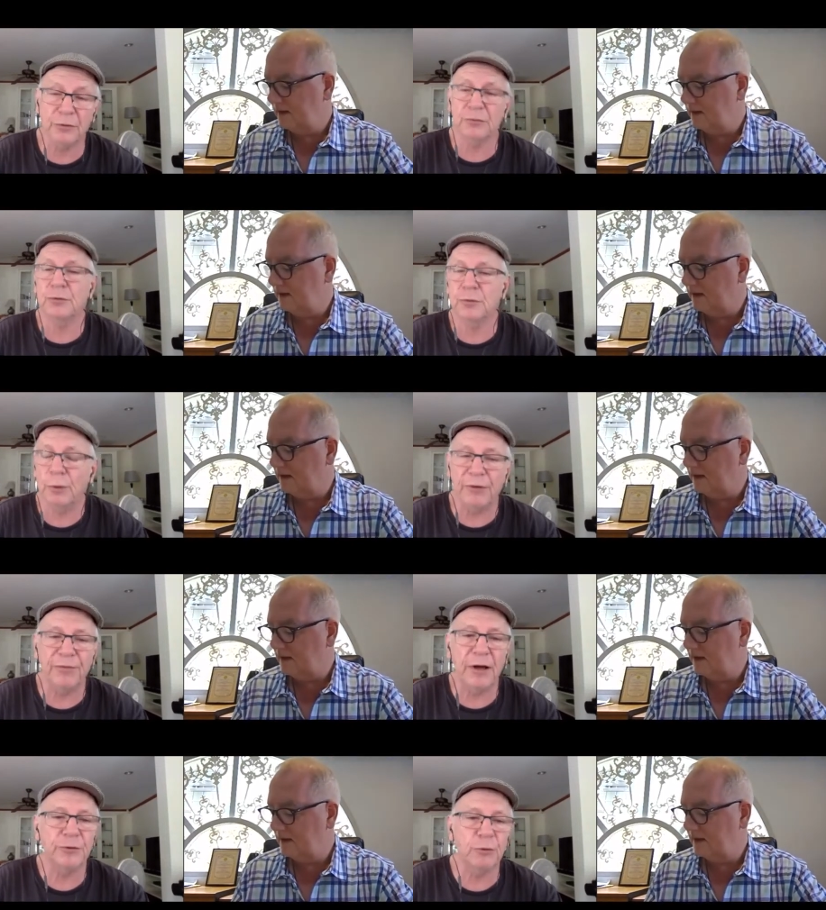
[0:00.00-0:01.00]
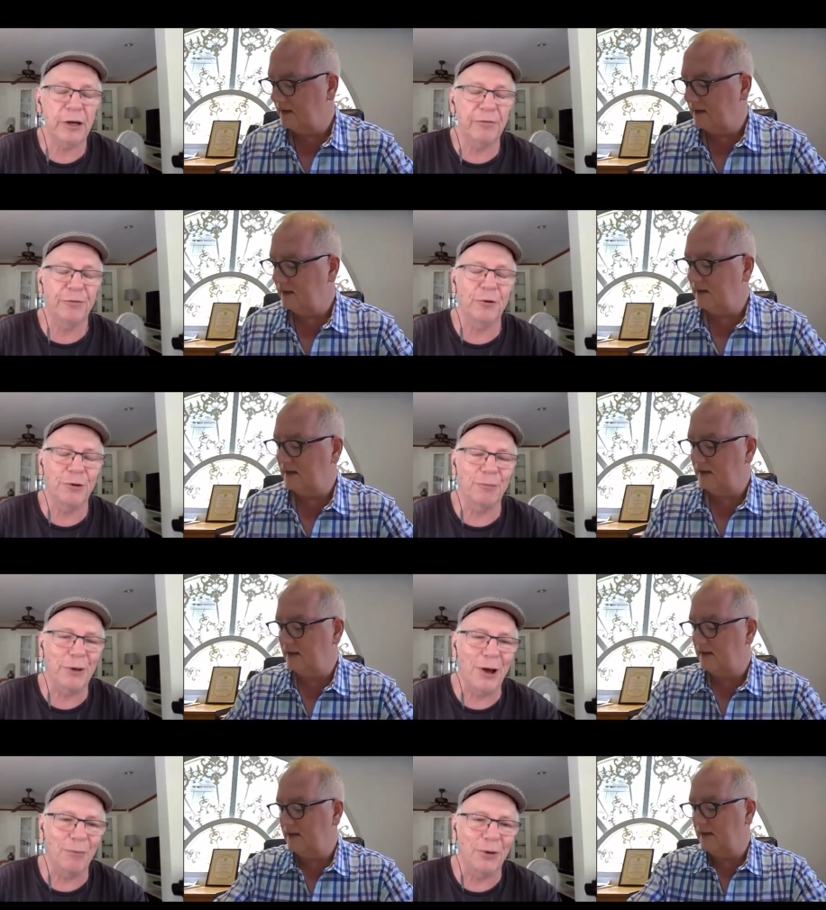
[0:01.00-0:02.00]
Speaker 1: 25 square foot
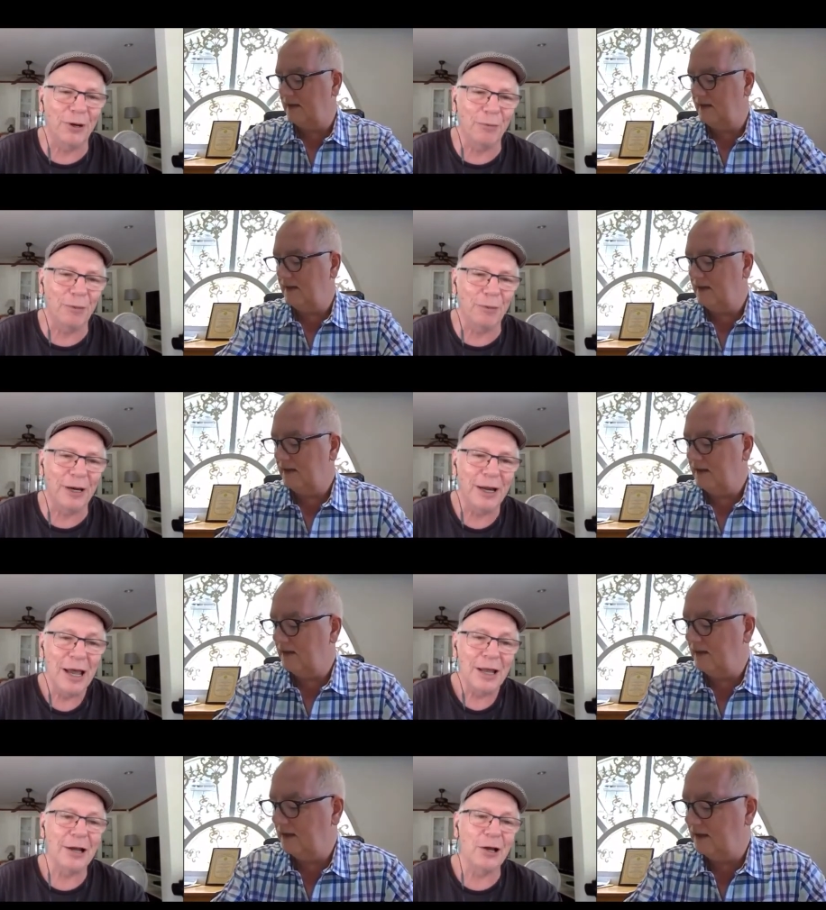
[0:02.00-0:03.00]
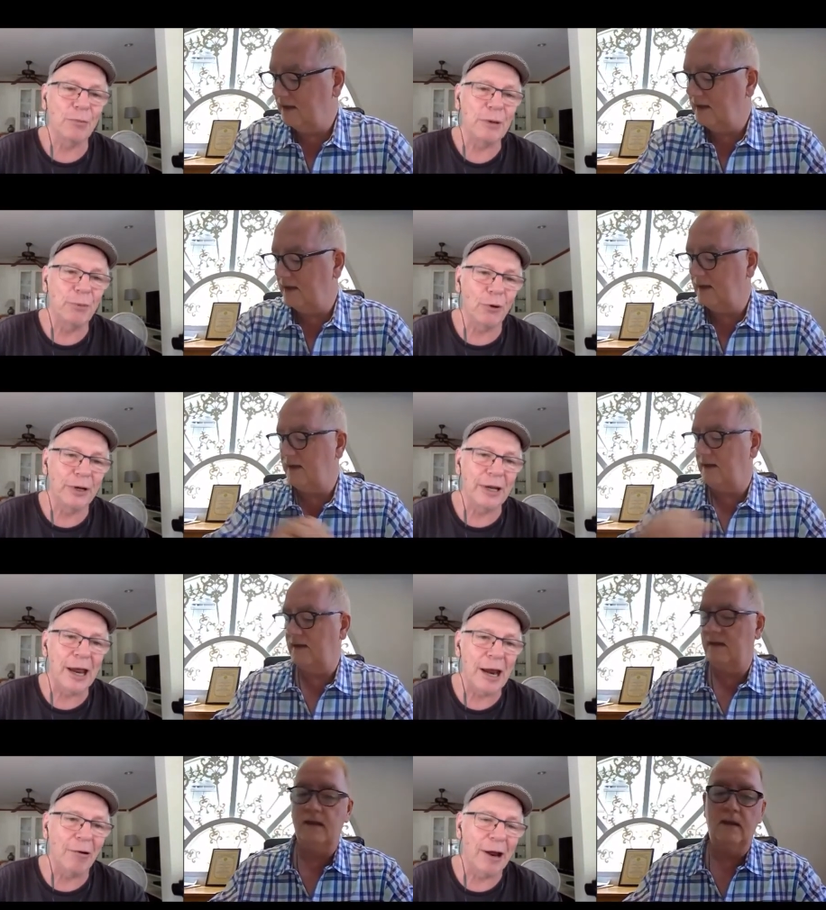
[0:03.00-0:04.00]
apartment. I mean, they got to be pulling their
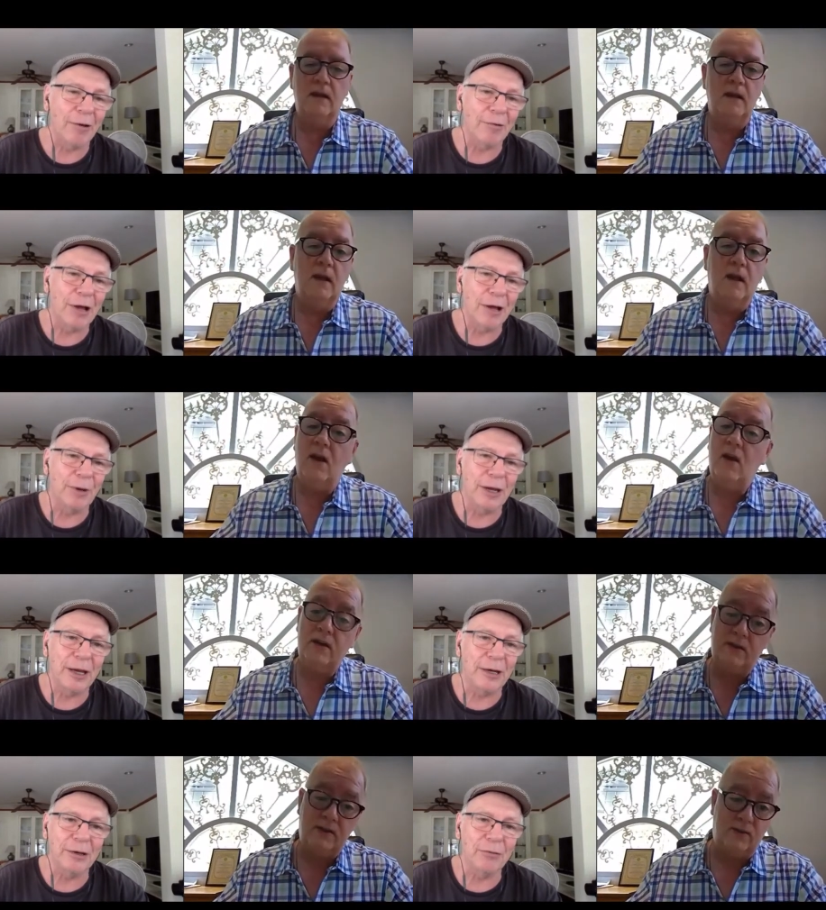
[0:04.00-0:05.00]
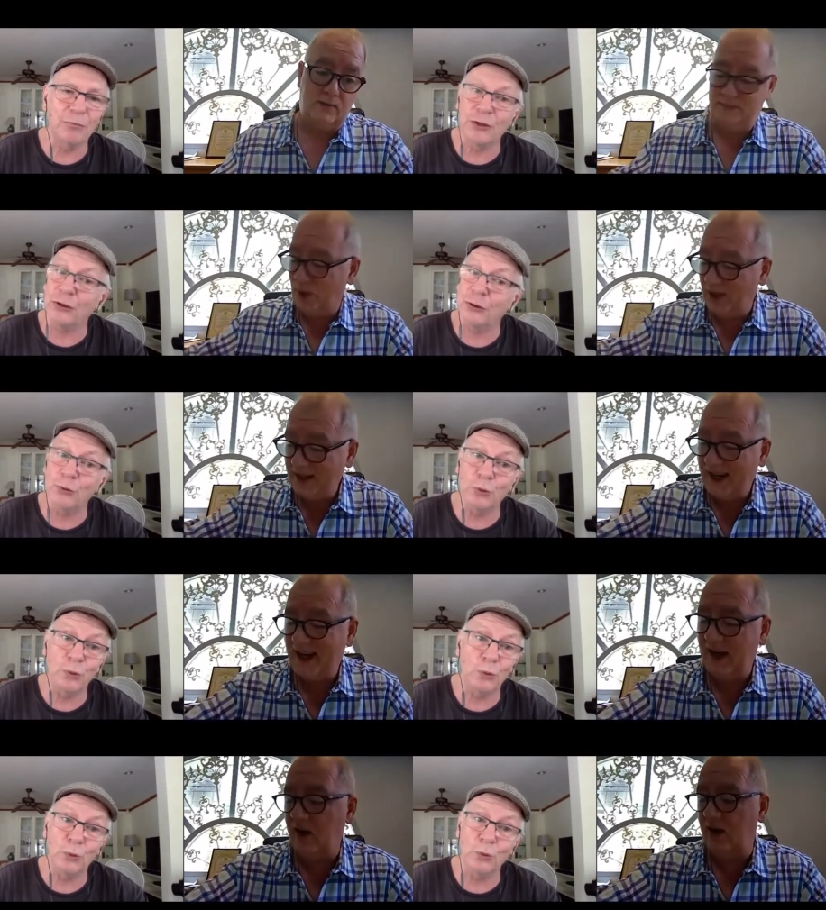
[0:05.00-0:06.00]
hair out. I mean, oh, showing their
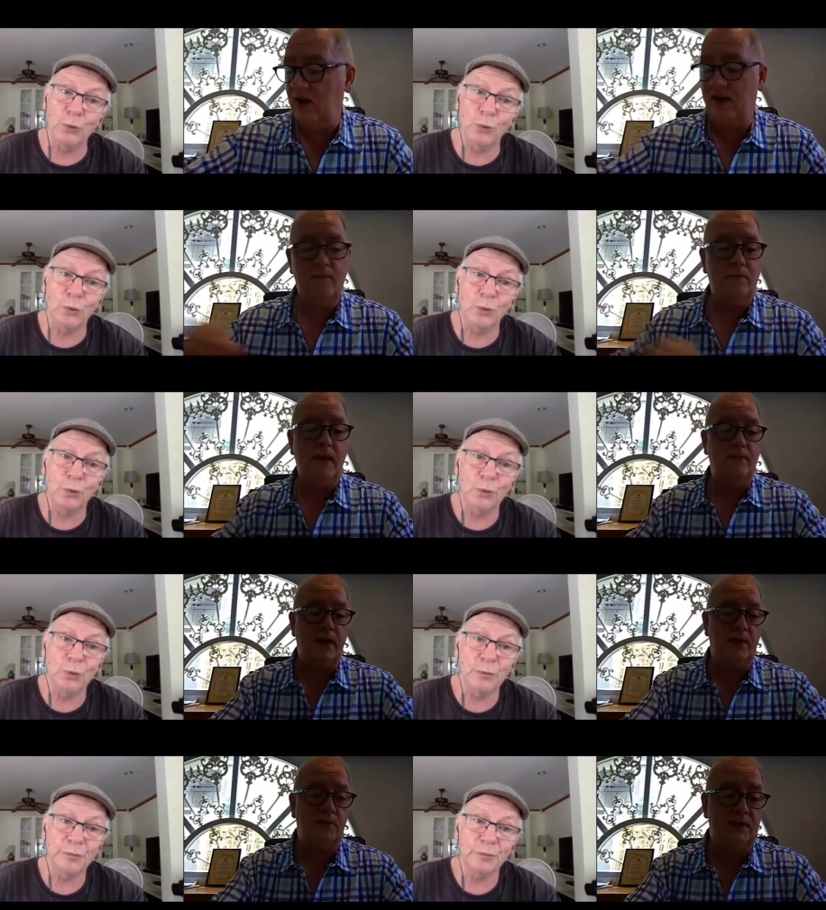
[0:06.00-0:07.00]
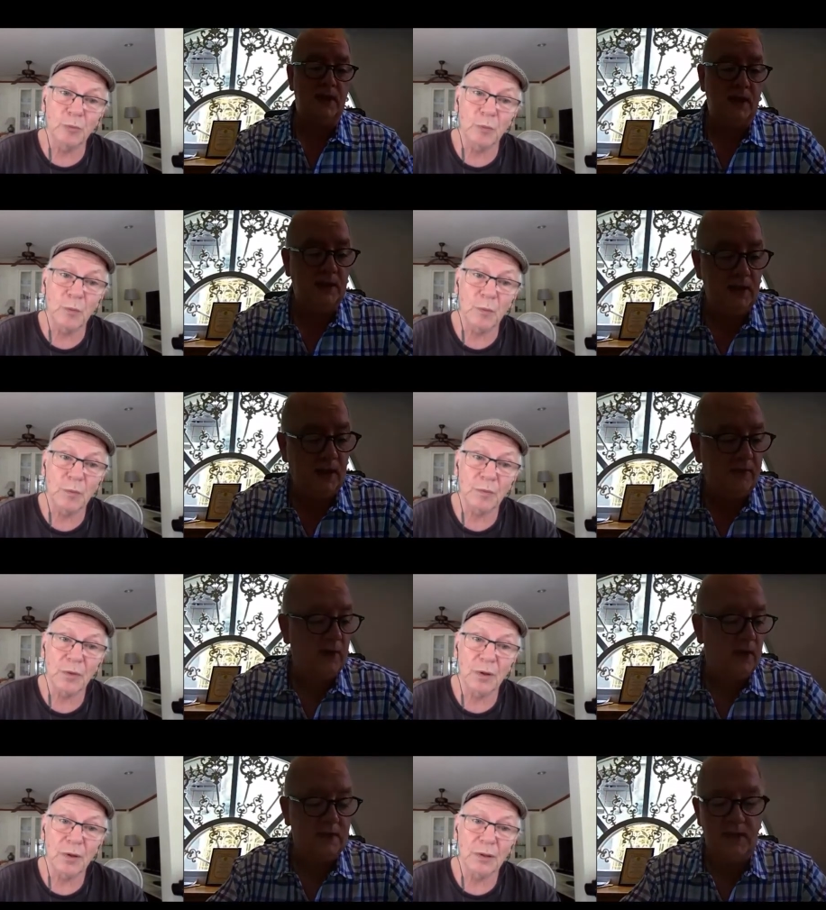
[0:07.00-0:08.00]
Speaker 2: hair My mother was saying, You're
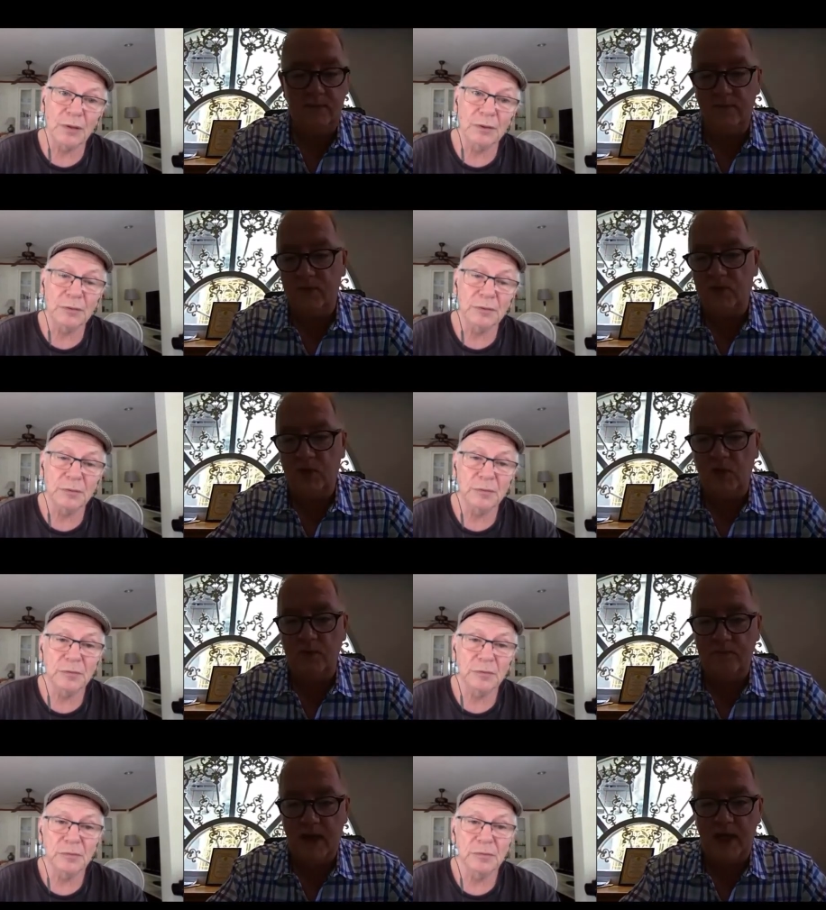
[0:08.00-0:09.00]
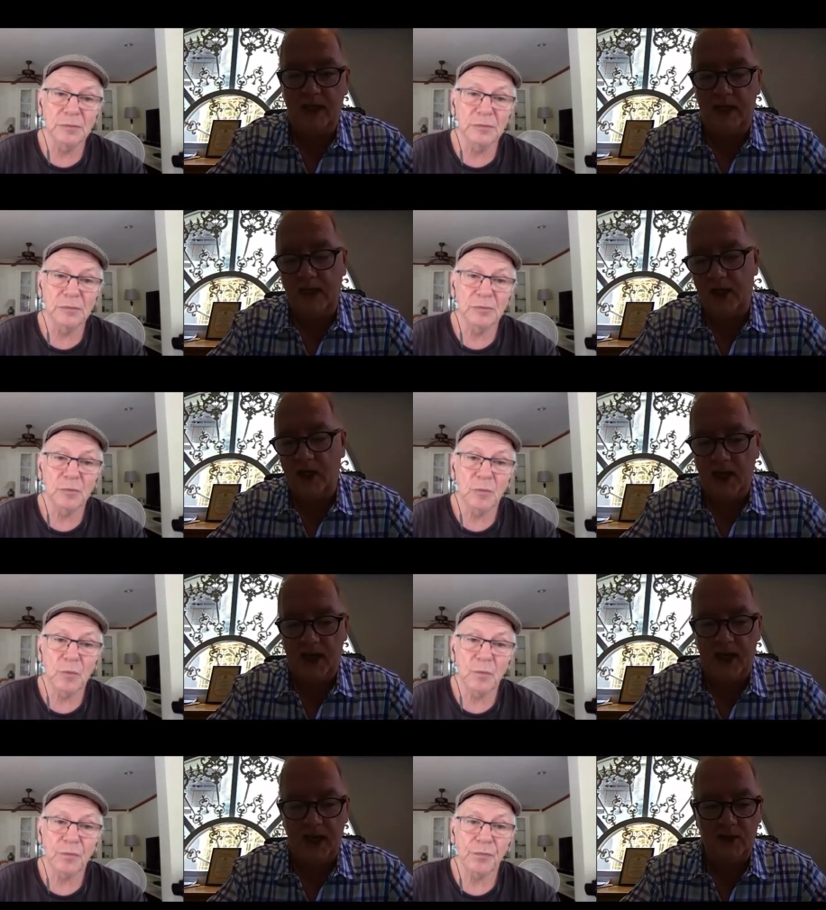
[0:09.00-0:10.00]
never going to see so many
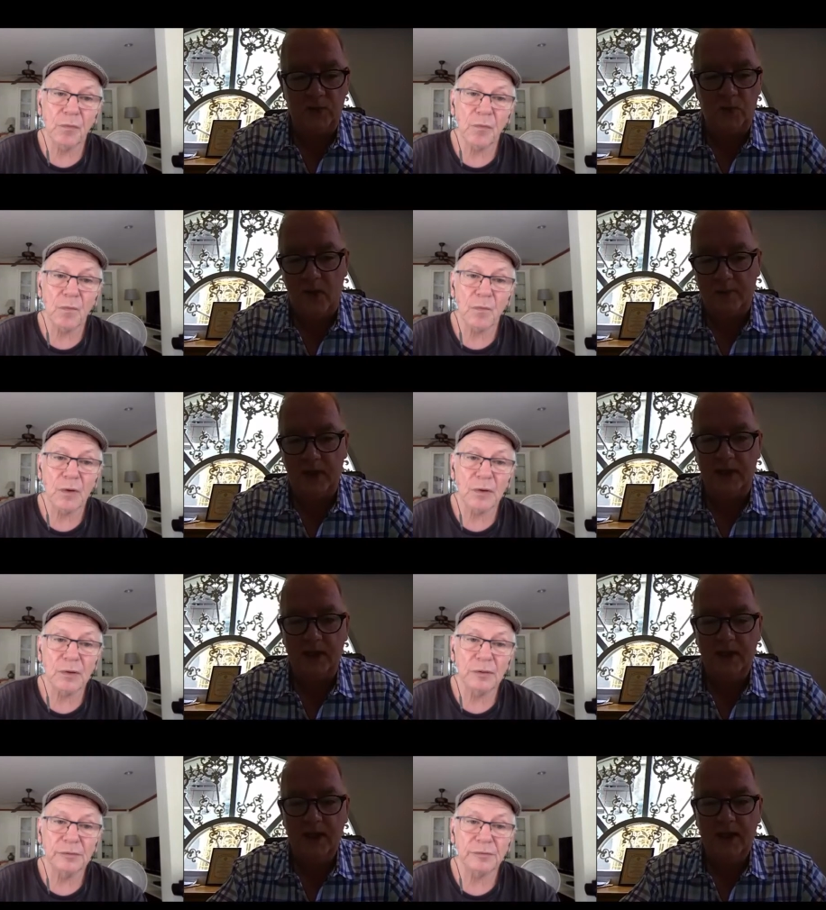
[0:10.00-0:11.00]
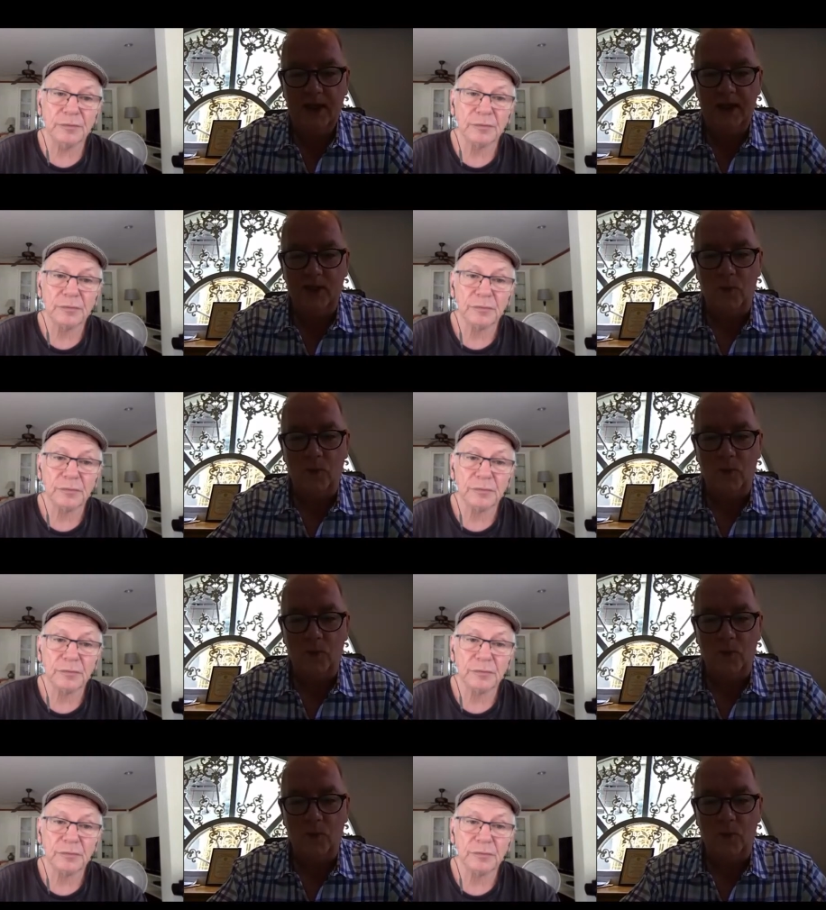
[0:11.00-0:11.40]
gray haired women in the